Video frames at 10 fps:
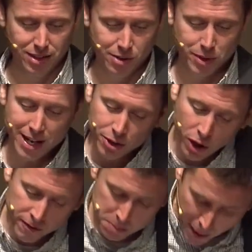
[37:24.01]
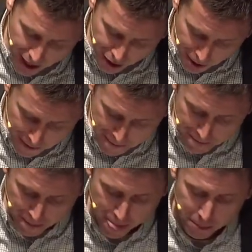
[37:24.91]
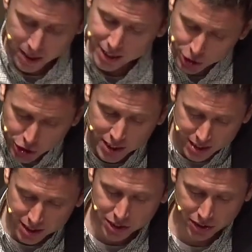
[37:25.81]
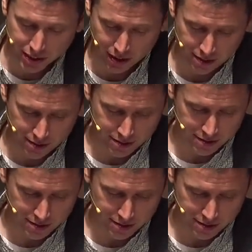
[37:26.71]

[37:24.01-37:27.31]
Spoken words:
Well, I don't know if it's better, but it's just as good.